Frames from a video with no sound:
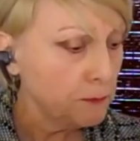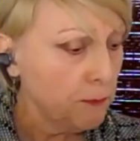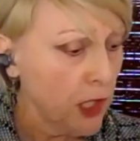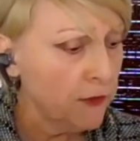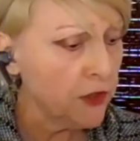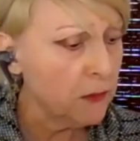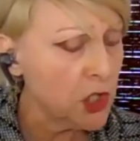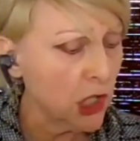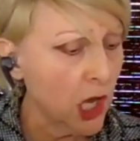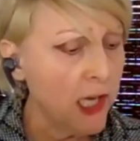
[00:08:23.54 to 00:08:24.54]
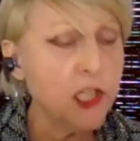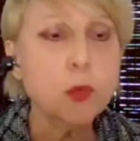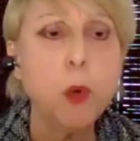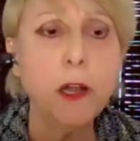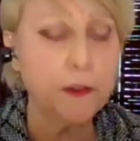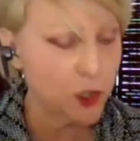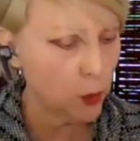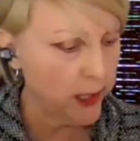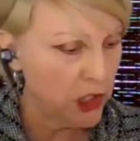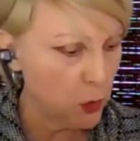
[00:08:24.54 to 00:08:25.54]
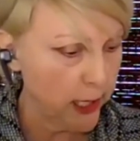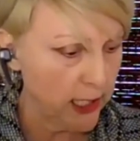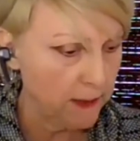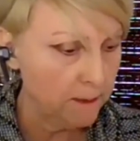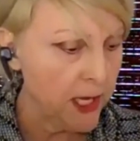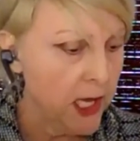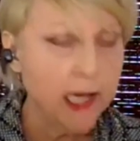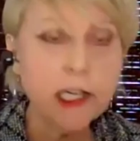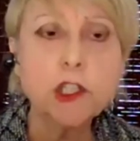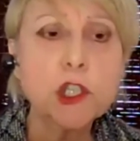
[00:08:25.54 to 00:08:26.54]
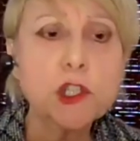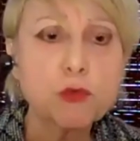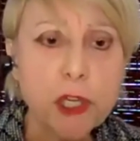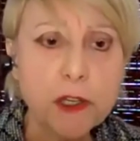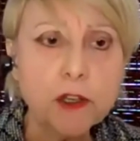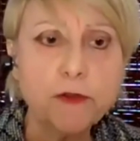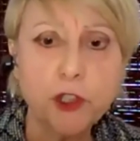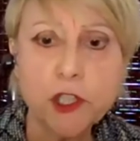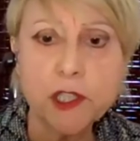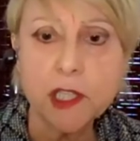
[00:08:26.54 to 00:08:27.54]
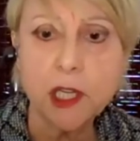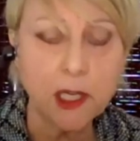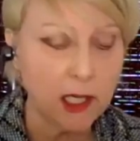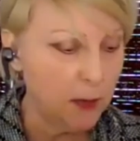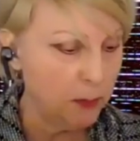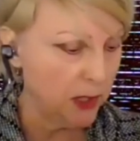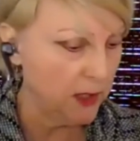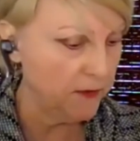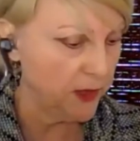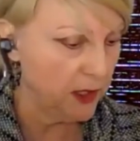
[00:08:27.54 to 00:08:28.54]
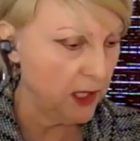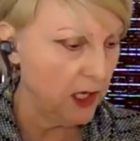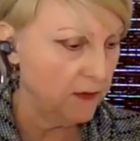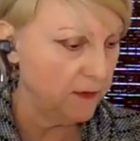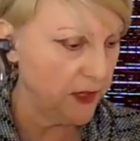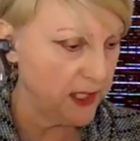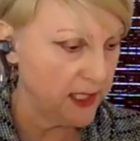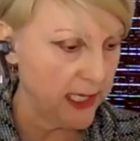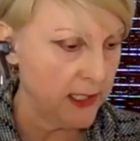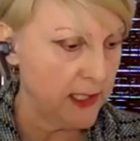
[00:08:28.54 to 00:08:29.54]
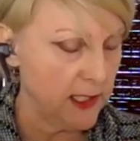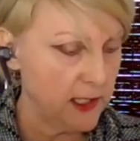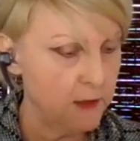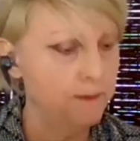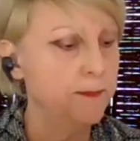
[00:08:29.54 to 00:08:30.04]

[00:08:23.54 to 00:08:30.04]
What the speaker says: from July 12th, 2020. And I'll just read the first couple of sentences.